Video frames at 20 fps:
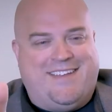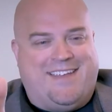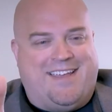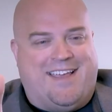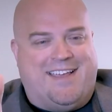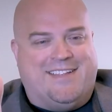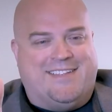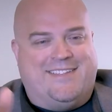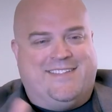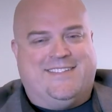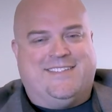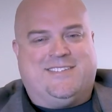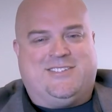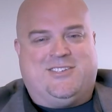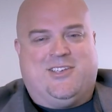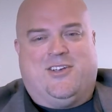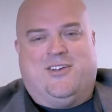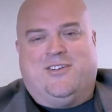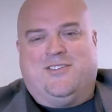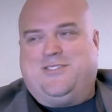And
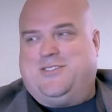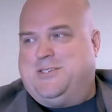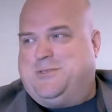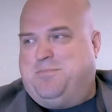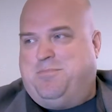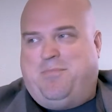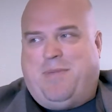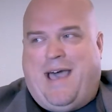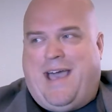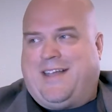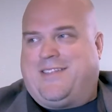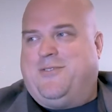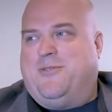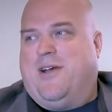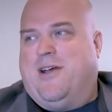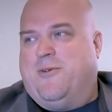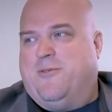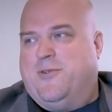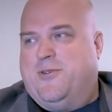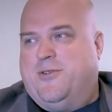so mm-hmm. just mm -hmm. back to
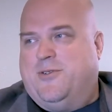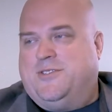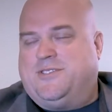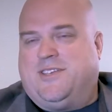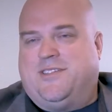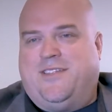our roots